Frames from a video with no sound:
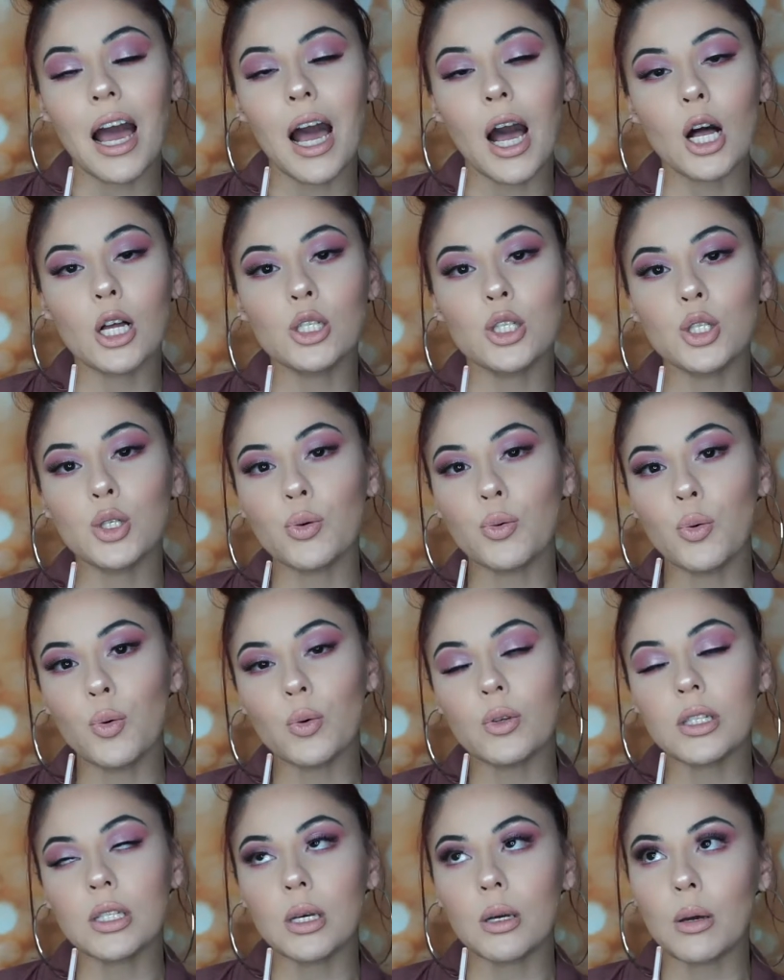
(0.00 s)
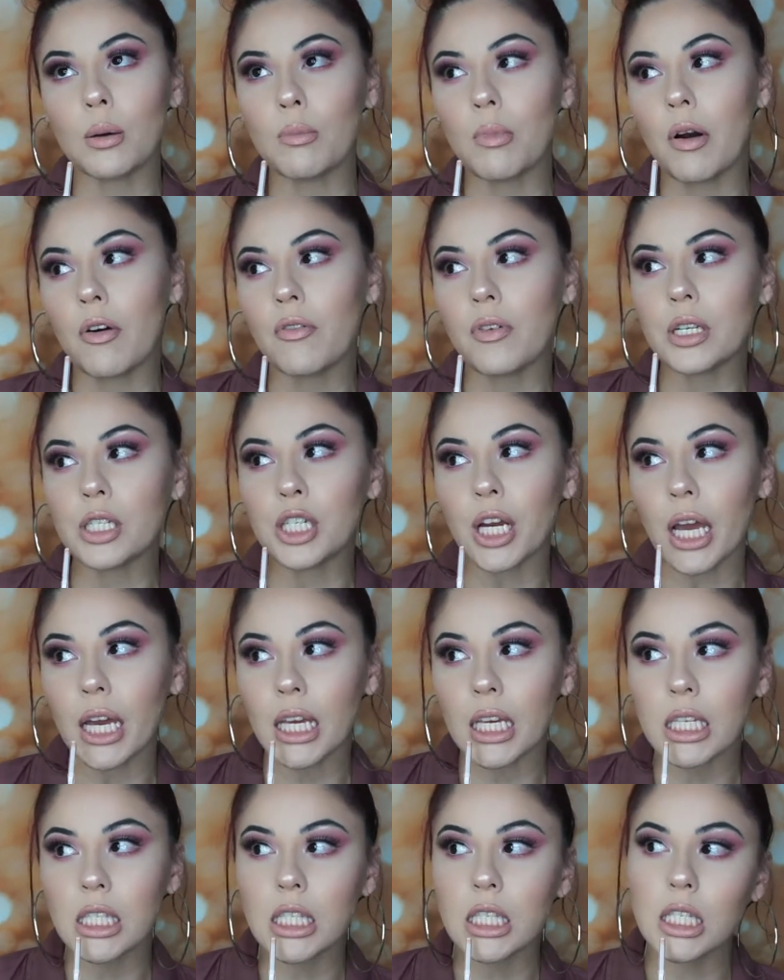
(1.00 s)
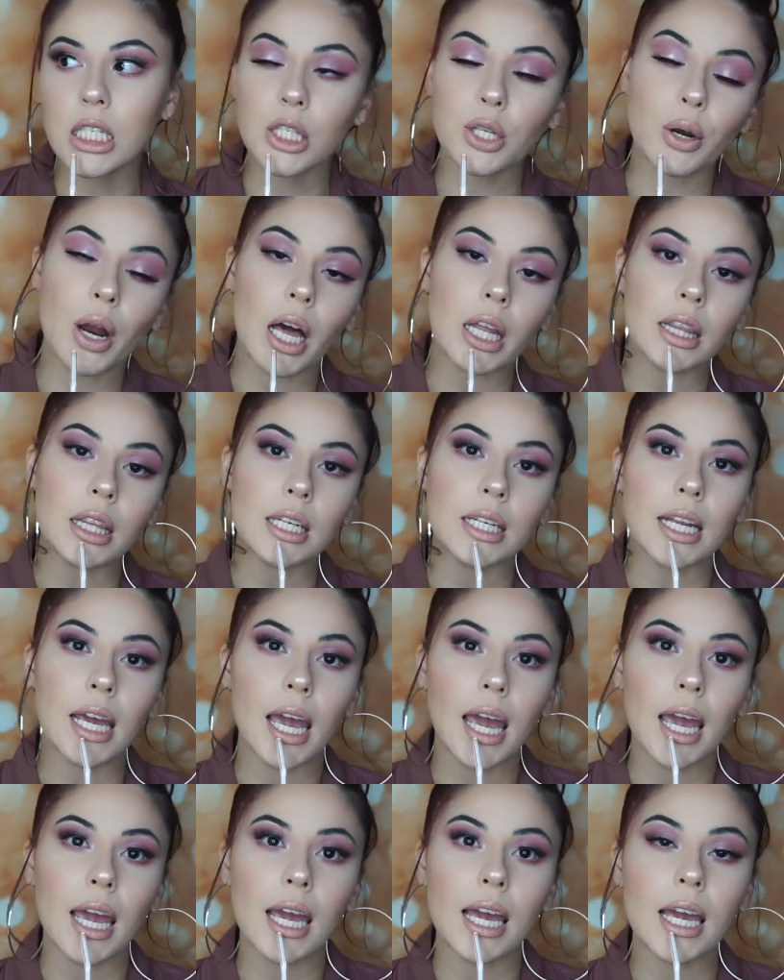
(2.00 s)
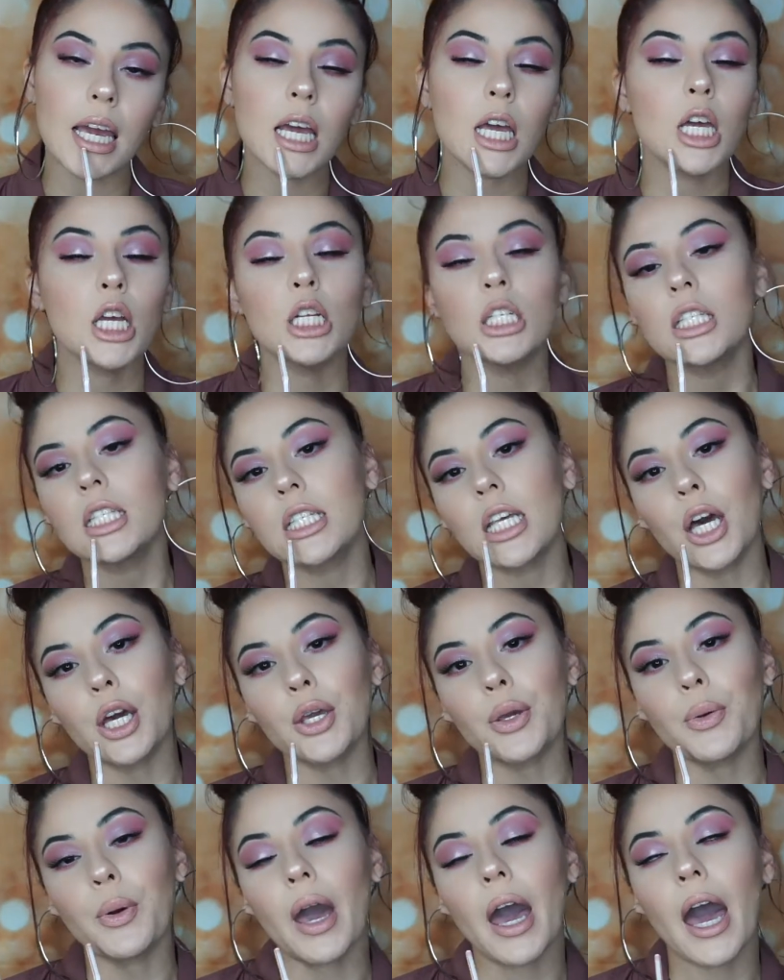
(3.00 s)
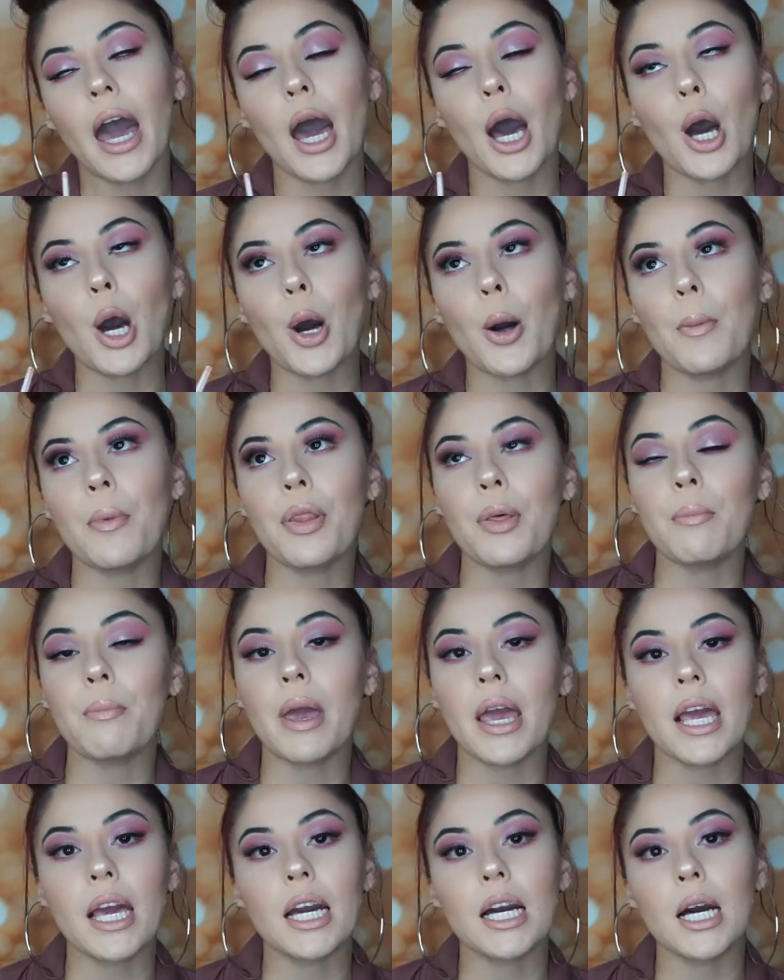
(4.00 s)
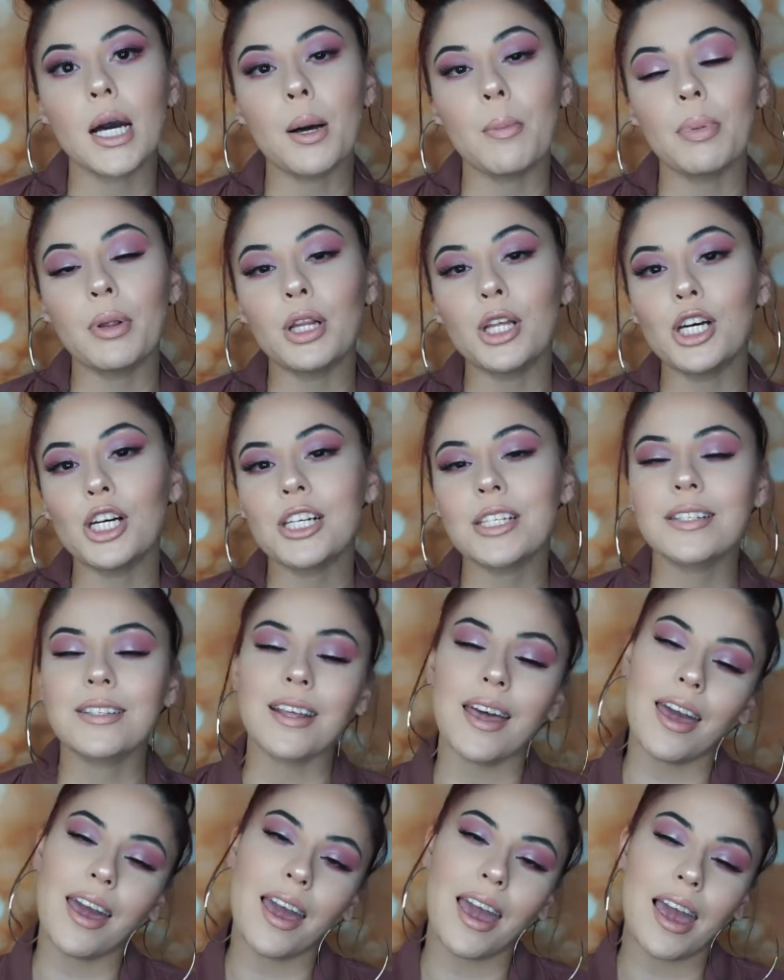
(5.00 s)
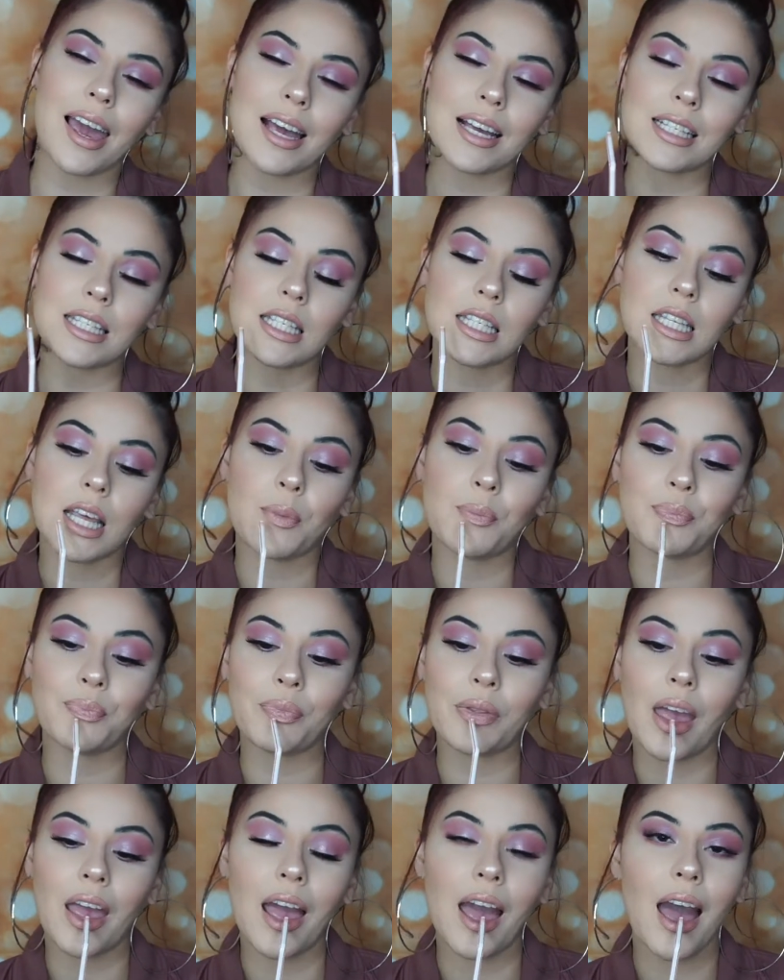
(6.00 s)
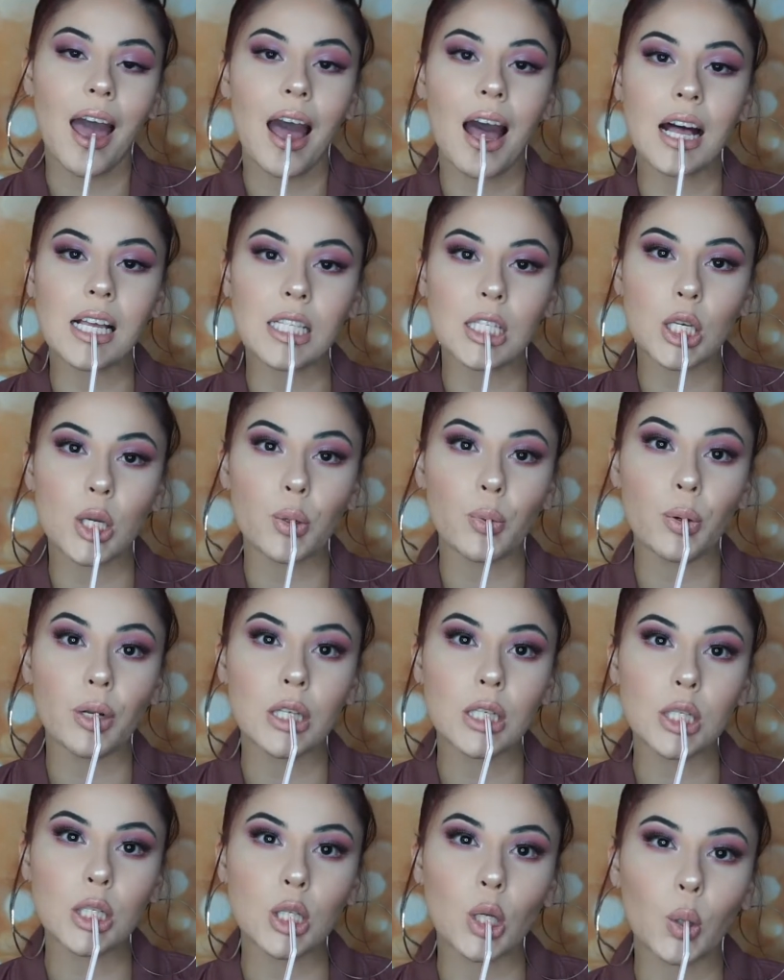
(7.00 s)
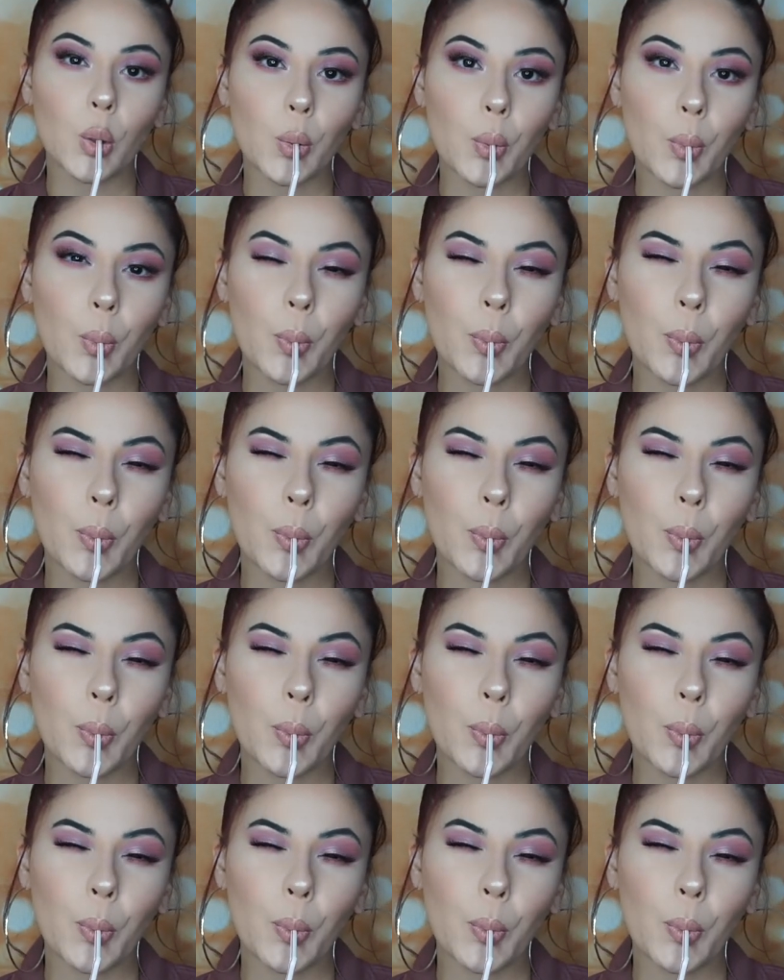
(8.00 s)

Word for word: I'll do some check-ins throughout the day. Tell you how the makeup looks. And I'll see you real soon.